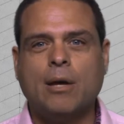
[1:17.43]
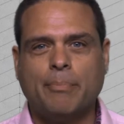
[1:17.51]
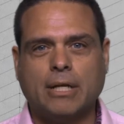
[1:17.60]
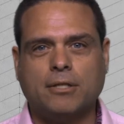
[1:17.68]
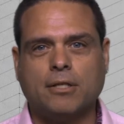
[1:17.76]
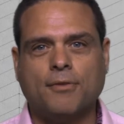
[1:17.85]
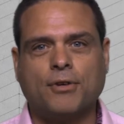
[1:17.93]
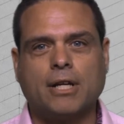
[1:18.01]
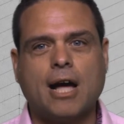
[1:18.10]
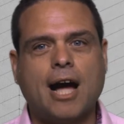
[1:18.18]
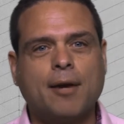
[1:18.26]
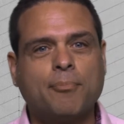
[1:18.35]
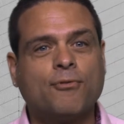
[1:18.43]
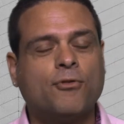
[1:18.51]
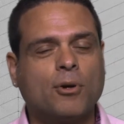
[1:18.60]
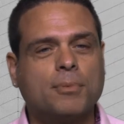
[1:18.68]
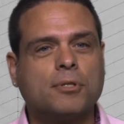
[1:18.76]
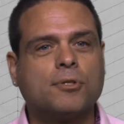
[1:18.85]
by delivering
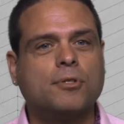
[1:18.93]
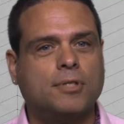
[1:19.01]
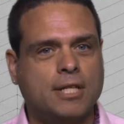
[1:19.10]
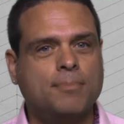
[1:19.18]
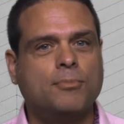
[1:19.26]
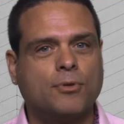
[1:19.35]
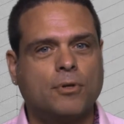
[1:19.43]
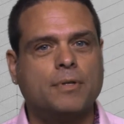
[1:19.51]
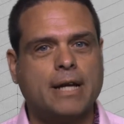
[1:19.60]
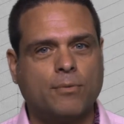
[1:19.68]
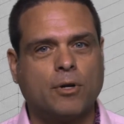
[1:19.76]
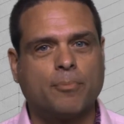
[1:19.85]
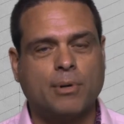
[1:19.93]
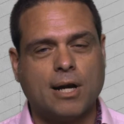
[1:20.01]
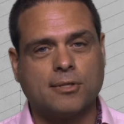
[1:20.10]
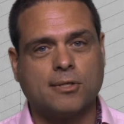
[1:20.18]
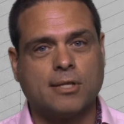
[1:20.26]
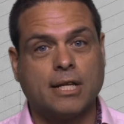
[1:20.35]
high-performance deep neural network
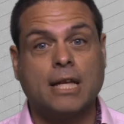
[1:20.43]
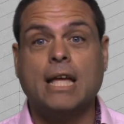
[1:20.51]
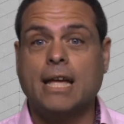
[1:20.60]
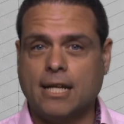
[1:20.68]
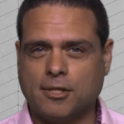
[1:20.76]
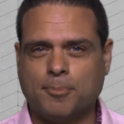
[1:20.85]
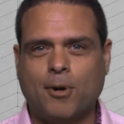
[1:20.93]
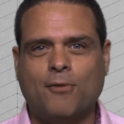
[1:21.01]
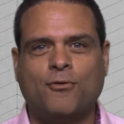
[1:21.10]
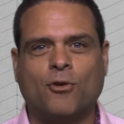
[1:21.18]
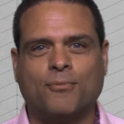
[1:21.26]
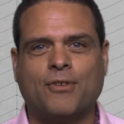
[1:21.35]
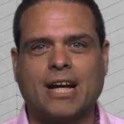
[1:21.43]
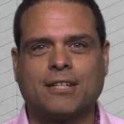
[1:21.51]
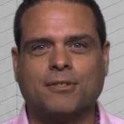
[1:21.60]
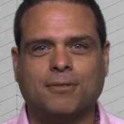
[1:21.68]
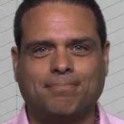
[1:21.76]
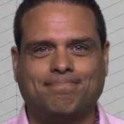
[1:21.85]
processing in a small form factor.